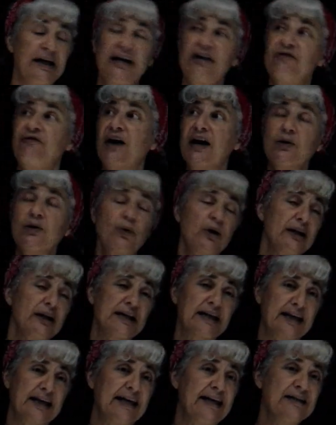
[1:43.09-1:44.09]
If I
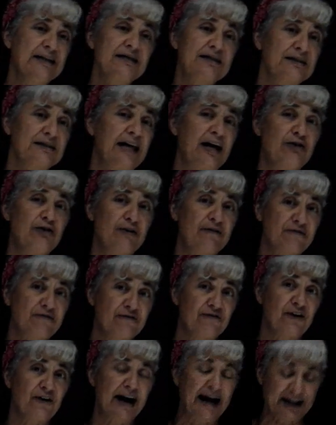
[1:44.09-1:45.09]
want to cancel out a
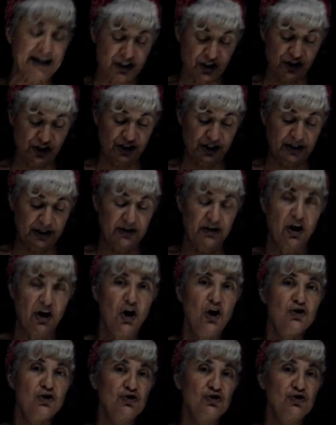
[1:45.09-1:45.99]
fraction,